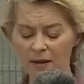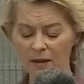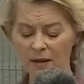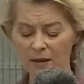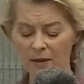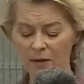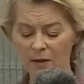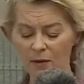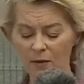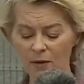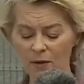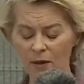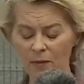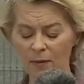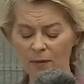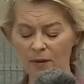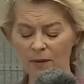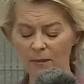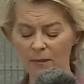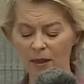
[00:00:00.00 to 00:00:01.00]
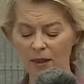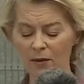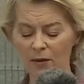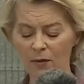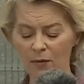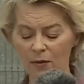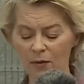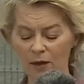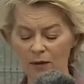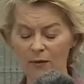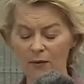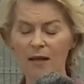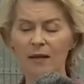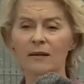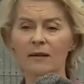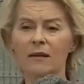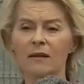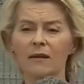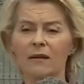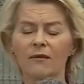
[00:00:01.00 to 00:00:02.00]
in Europe, but you
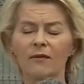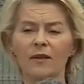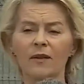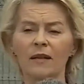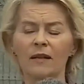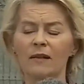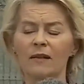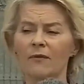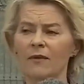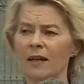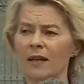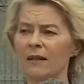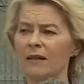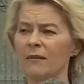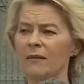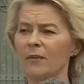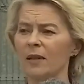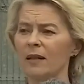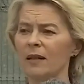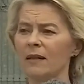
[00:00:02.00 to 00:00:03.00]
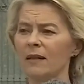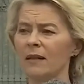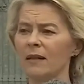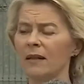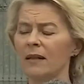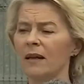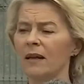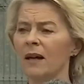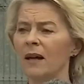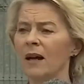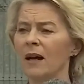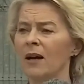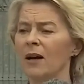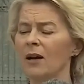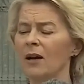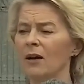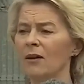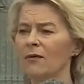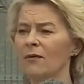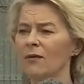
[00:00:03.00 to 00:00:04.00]
requested the flexibility
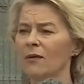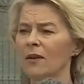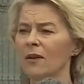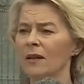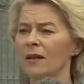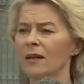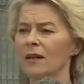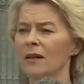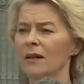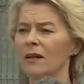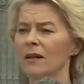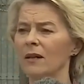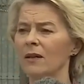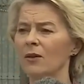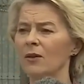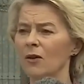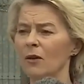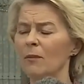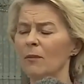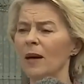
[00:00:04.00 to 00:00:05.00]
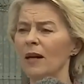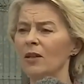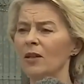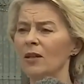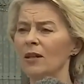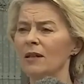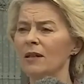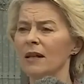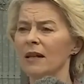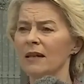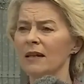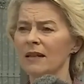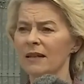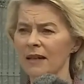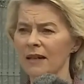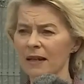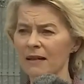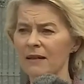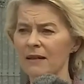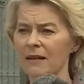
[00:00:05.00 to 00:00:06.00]
of your budget, and
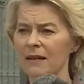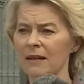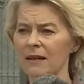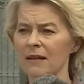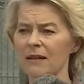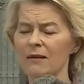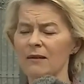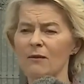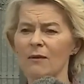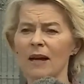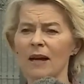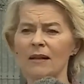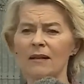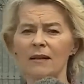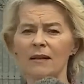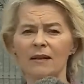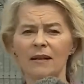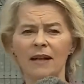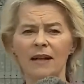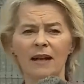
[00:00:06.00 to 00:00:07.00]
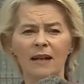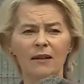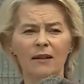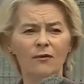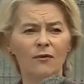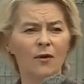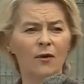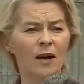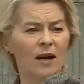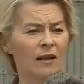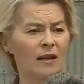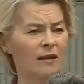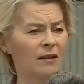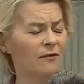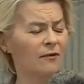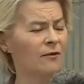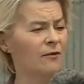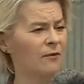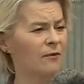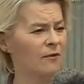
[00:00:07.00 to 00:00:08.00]
yes, it is granted like for other
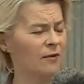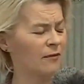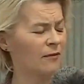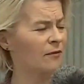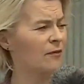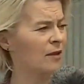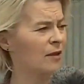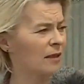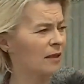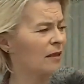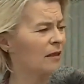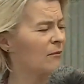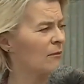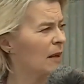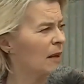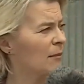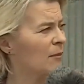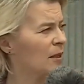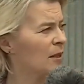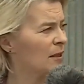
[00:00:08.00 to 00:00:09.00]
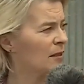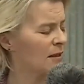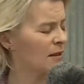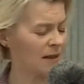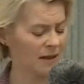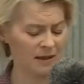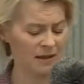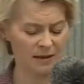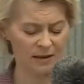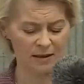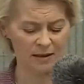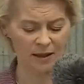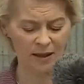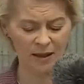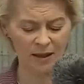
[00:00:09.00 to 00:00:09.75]
15 member states.